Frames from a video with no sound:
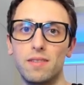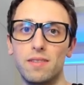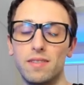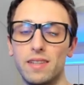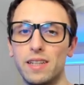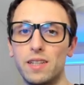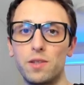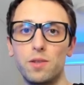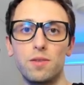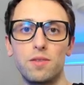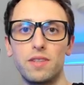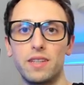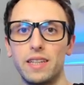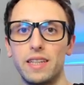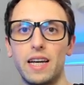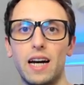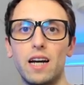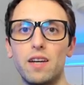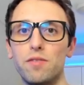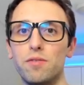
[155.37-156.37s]
It's like using
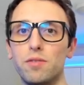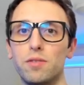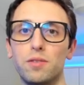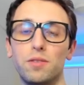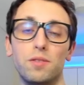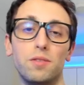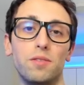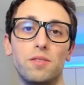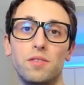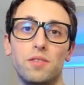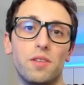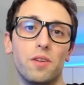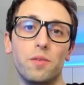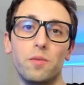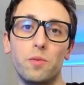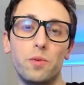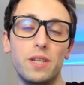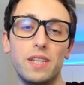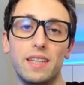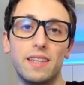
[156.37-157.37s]
the iPhone. You
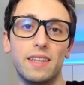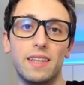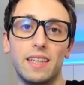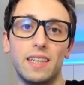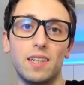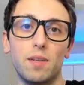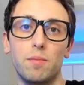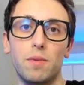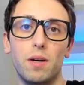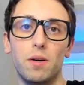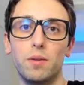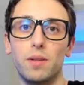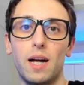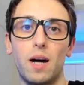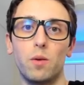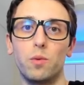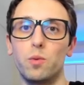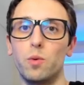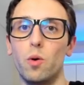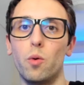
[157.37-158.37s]
don't really think about
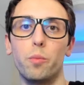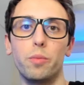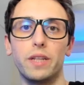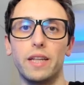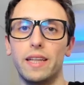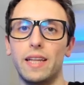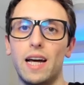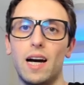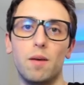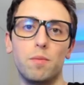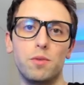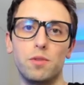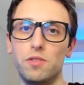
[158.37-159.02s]
how to open an app.